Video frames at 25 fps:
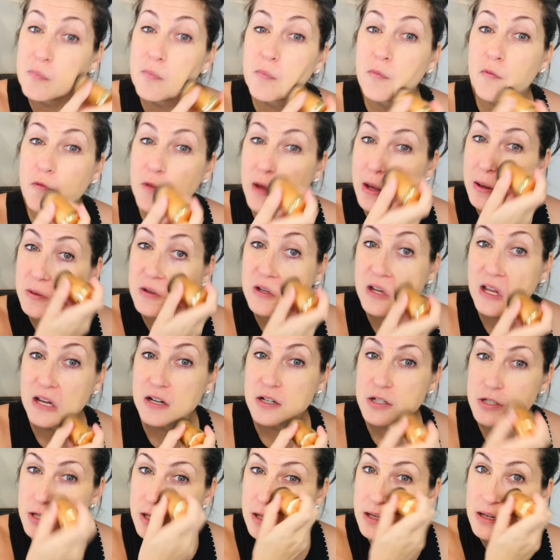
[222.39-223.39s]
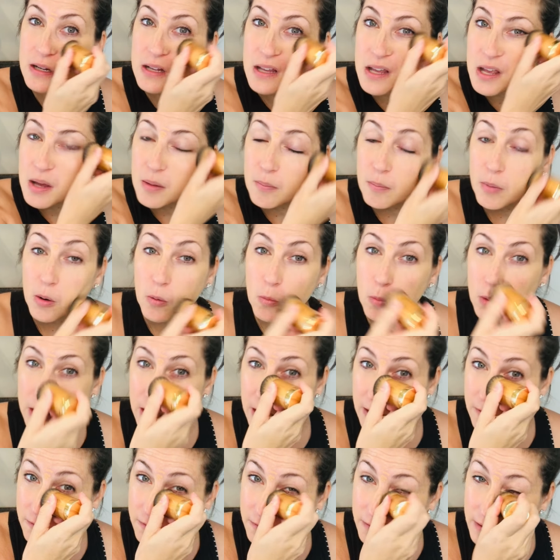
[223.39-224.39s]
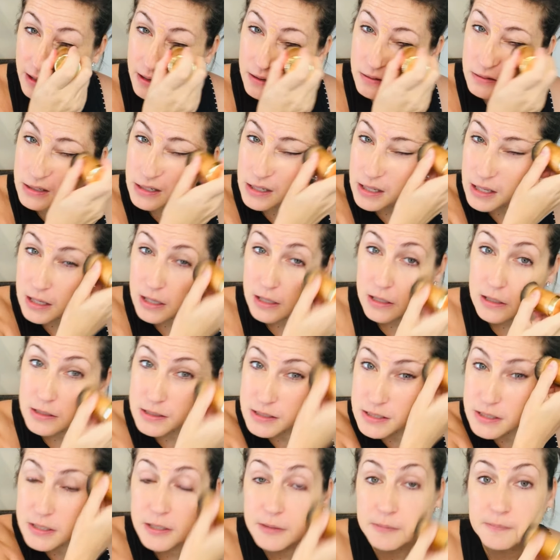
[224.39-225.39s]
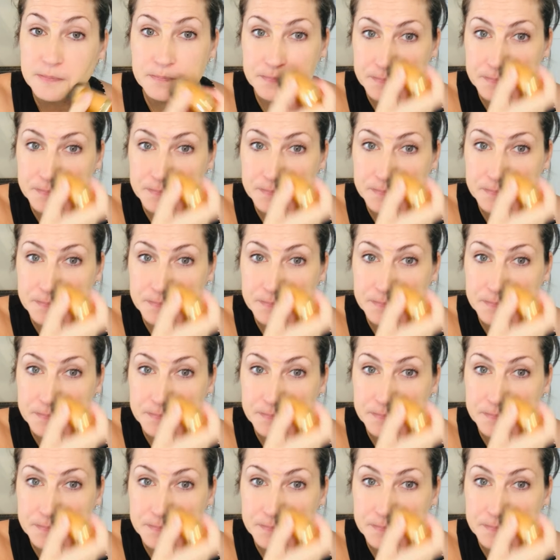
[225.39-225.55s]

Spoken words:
foundation, but what I've found is